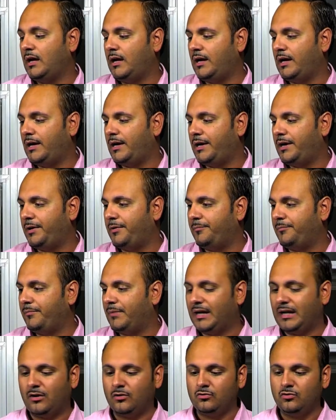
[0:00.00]

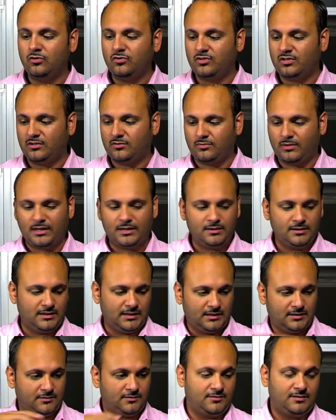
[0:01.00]
I don't use it as
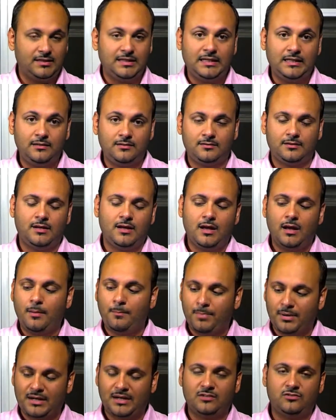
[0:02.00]
regularly as these,
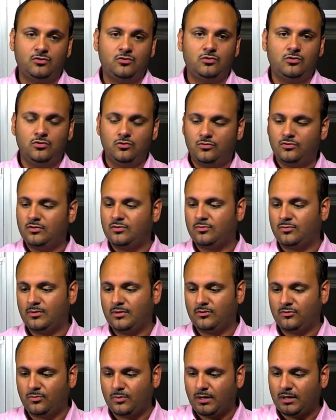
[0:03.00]
but I do use this one
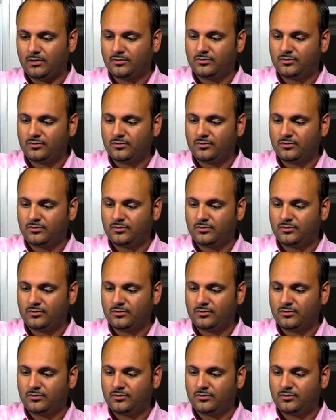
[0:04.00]
as well.